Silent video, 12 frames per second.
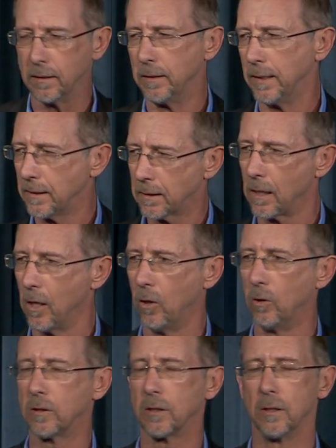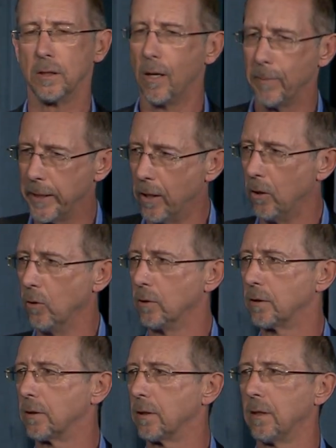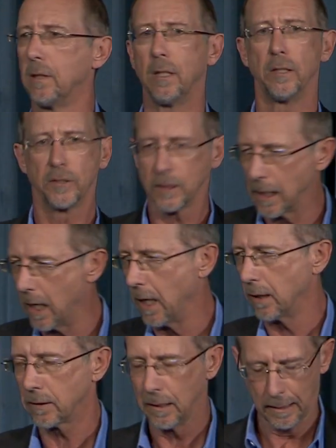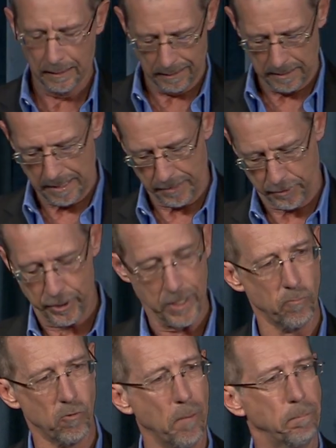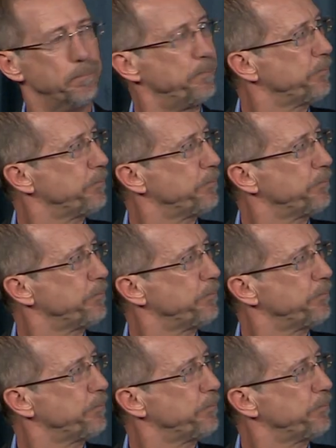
and discos and dominoes and cigars and cheap rum.